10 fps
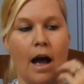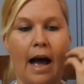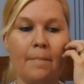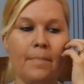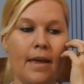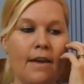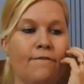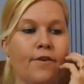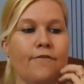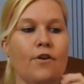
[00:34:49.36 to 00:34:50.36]

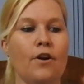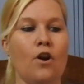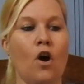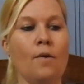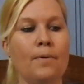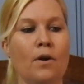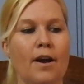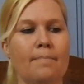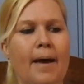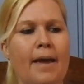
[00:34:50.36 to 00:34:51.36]
If you've got an
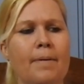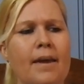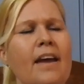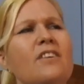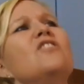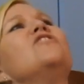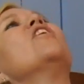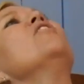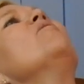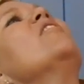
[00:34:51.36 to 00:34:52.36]
open-eyed baby and you
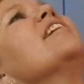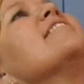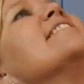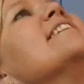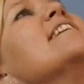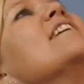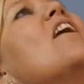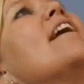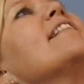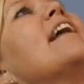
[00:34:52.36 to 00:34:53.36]
don't want it sitting
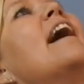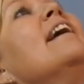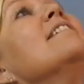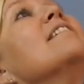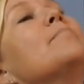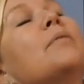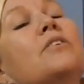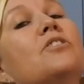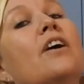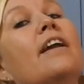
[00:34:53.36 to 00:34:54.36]
like that,
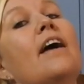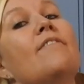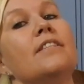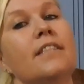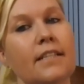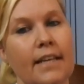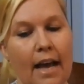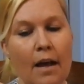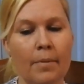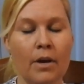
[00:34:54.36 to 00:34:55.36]
because you're going to have it sitting
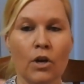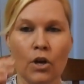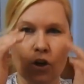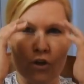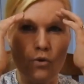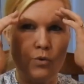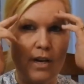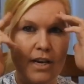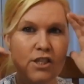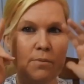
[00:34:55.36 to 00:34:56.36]
up, you'll
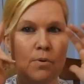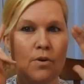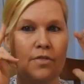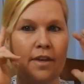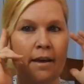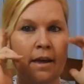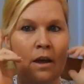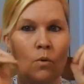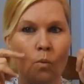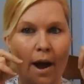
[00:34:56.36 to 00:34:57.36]
need to put the
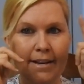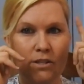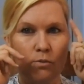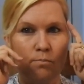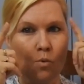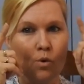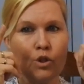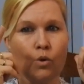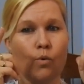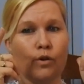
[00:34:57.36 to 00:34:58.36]
weight more
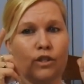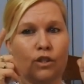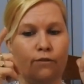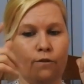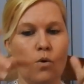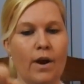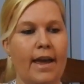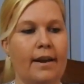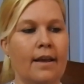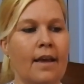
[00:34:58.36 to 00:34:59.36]
towards the
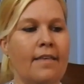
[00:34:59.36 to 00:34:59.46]
forehead.